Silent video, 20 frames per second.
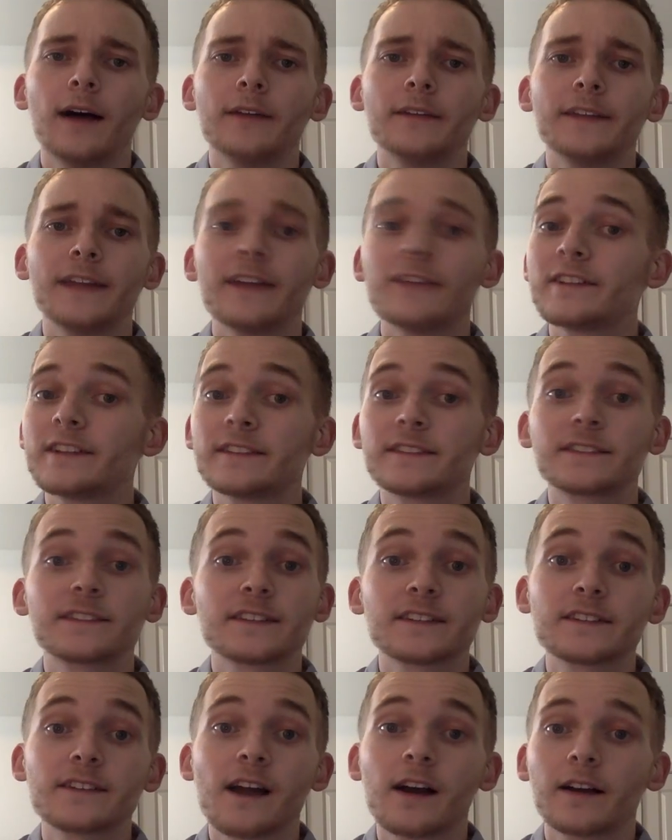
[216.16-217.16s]
The evidence
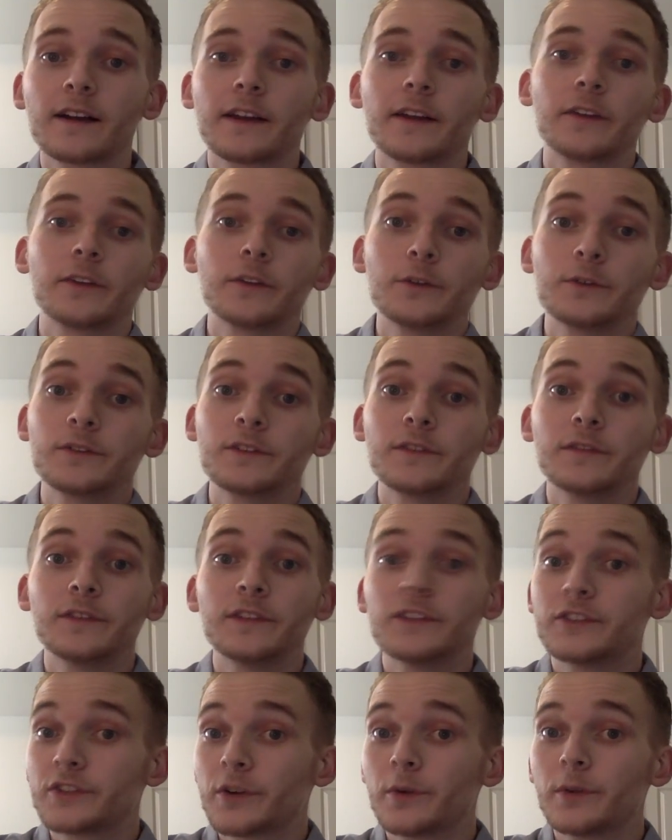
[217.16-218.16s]
does not
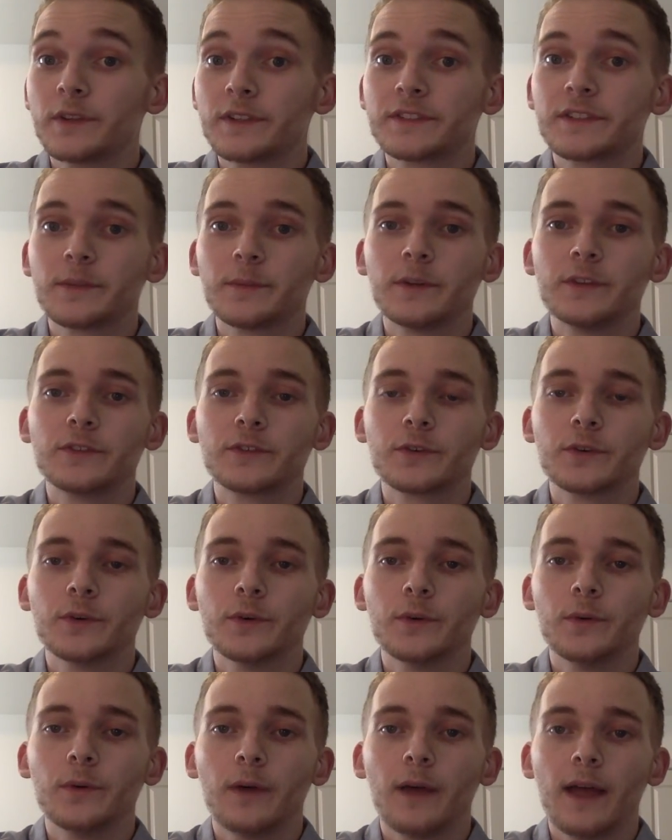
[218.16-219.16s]
conclusively show this to be
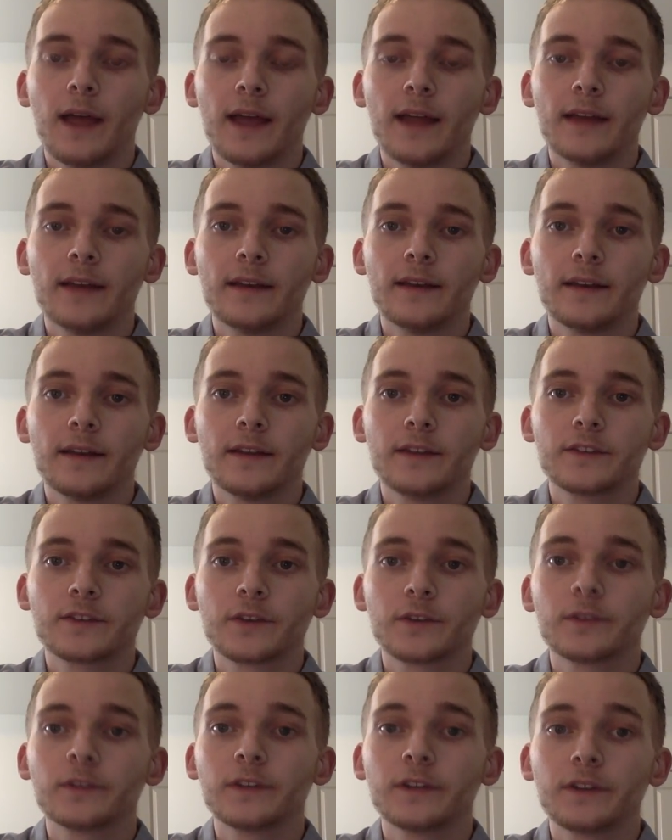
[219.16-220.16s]
true, and it
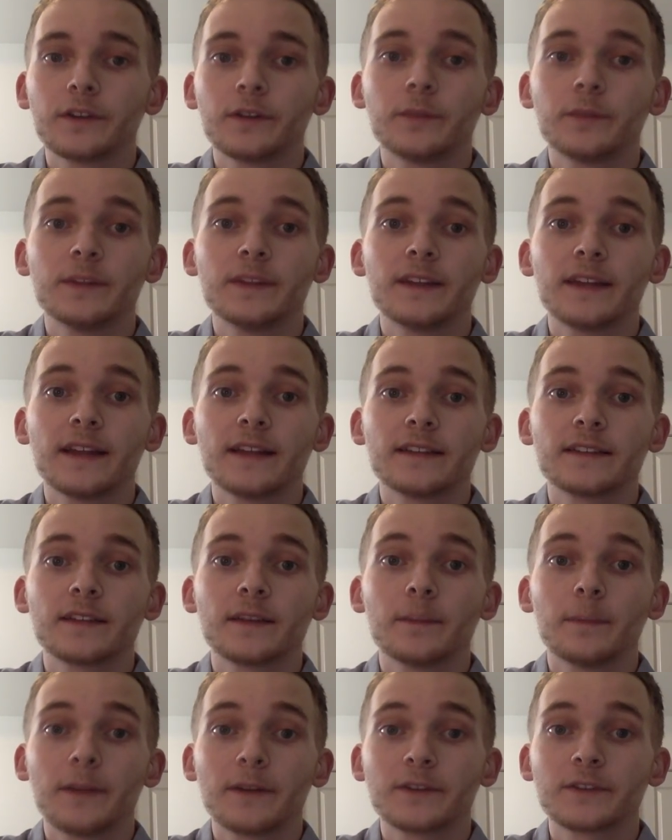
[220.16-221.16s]
certainly could be the case
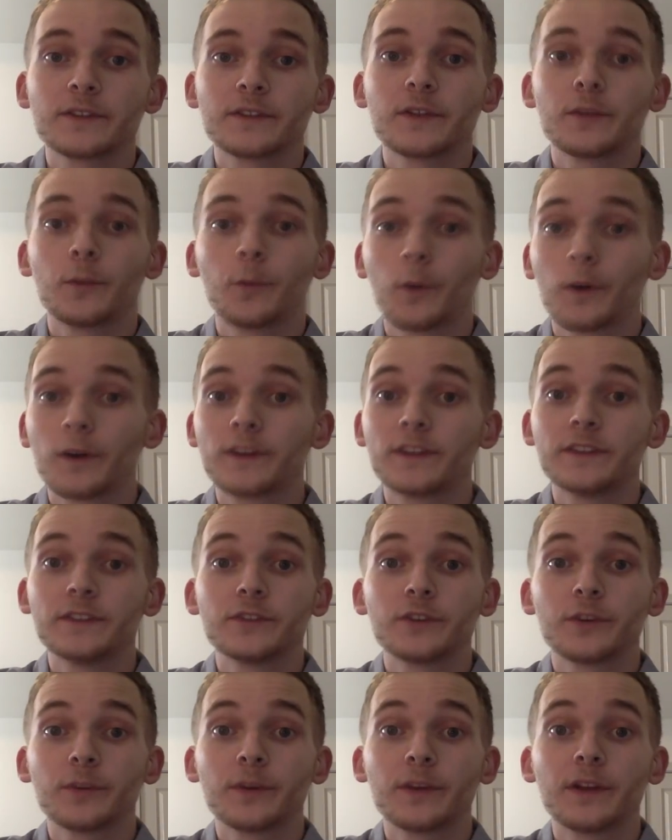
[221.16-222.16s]
that measures that worked in
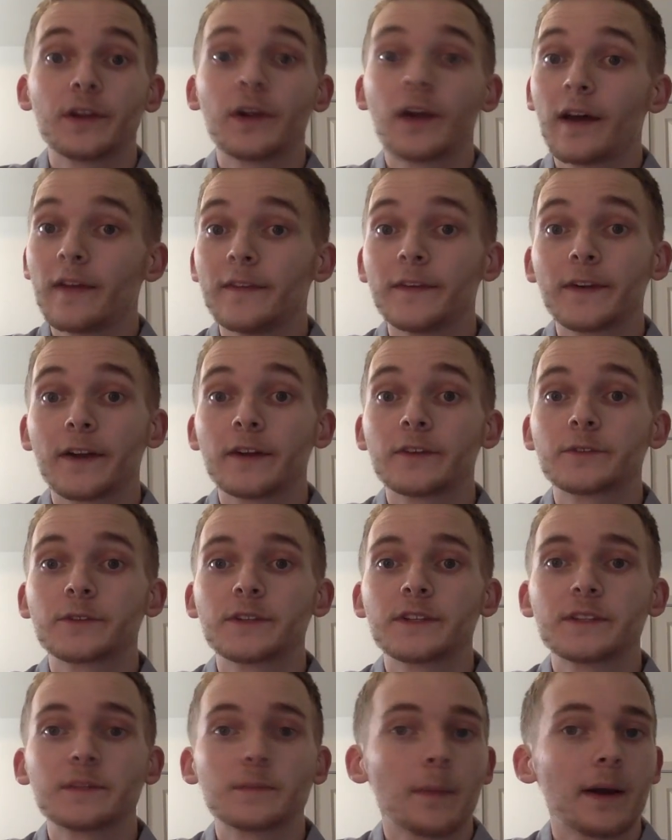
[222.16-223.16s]
Germany or other
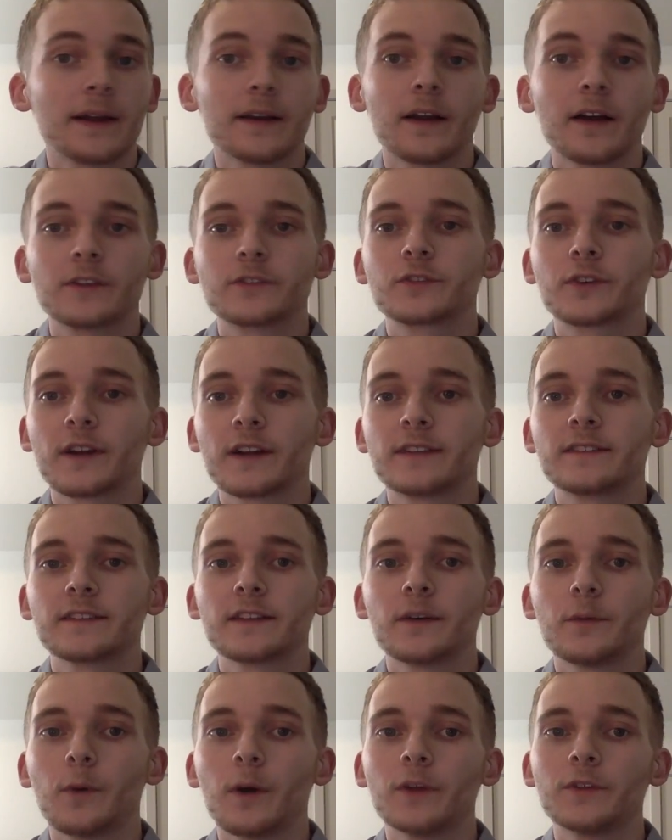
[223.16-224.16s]
countries might not
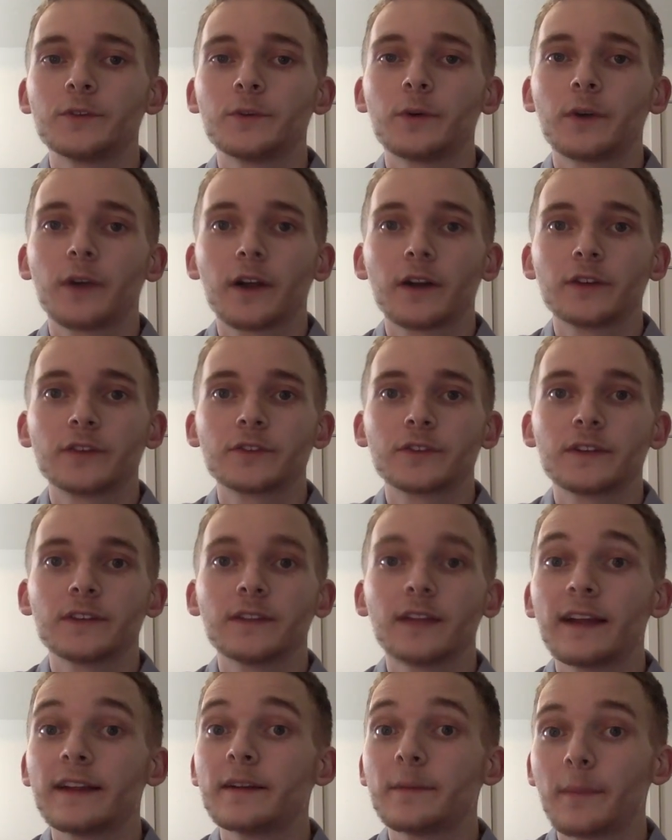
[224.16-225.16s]
translate well to a country
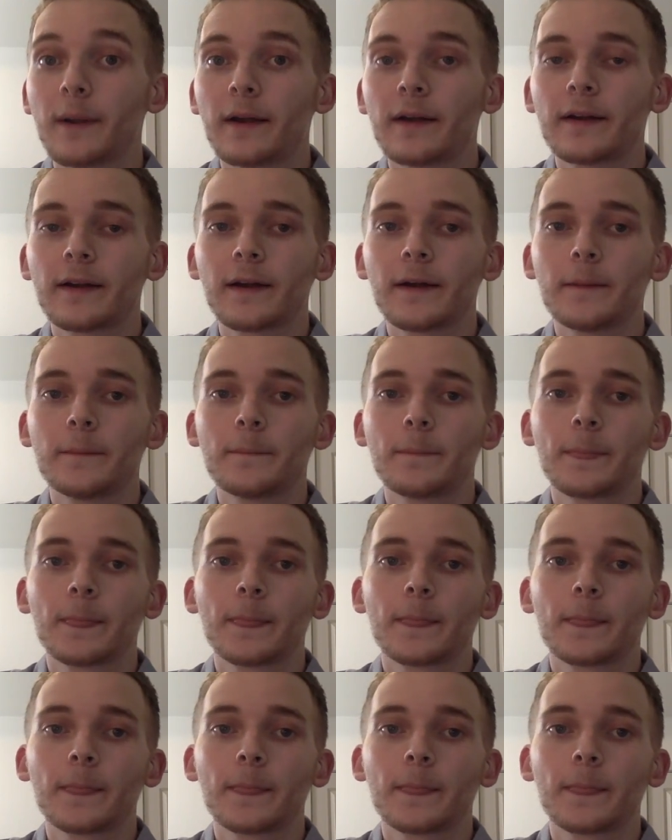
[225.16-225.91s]
like America.